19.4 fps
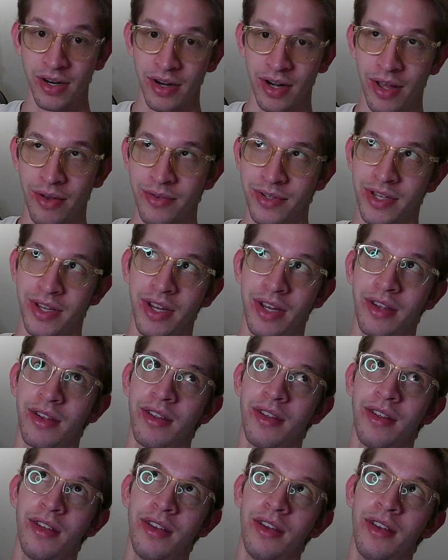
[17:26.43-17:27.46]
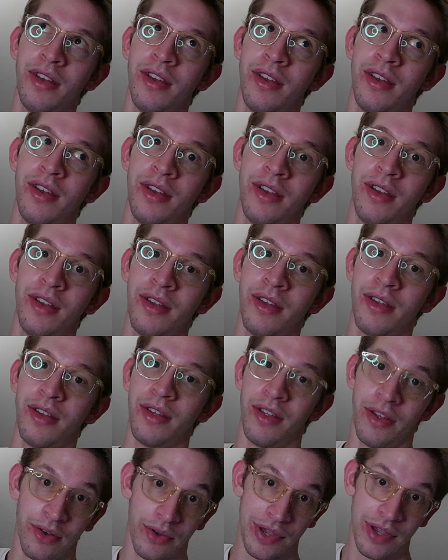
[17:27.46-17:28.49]
And I was like,
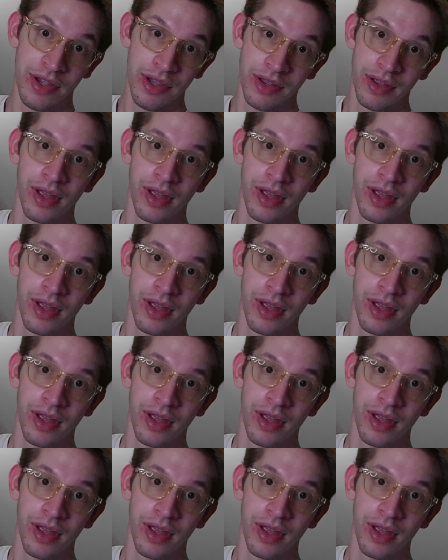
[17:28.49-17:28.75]
okay.